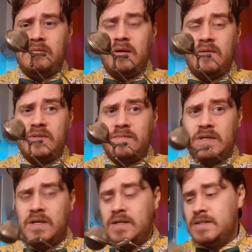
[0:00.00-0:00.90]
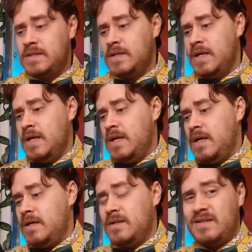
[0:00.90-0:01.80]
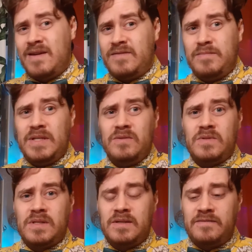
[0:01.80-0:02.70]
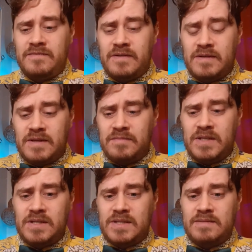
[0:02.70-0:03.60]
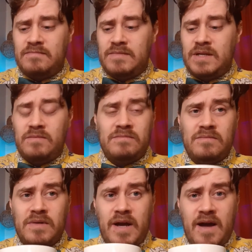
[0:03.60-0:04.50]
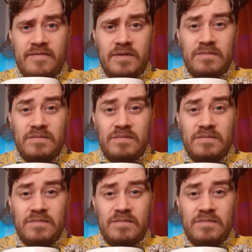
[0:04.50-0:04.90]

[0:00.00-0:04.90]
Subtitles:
have something nice. It doesn't have to be loose leaf. It can be just, what have you.